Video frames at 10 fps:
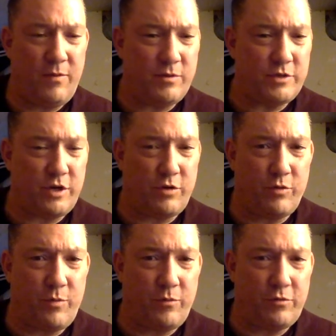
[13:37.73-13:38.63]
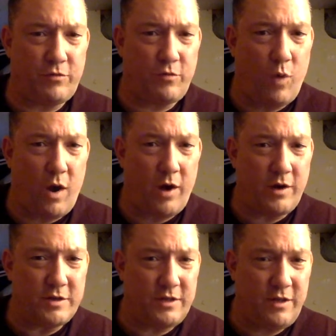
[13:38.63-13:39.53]
there was a group of
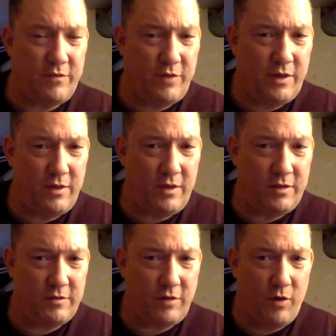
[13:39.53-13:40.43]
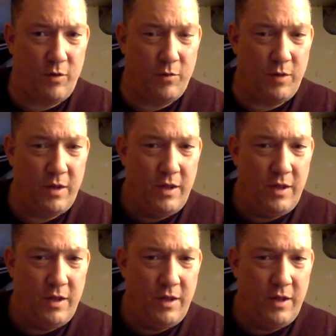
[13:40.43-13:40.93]
squatters living in this home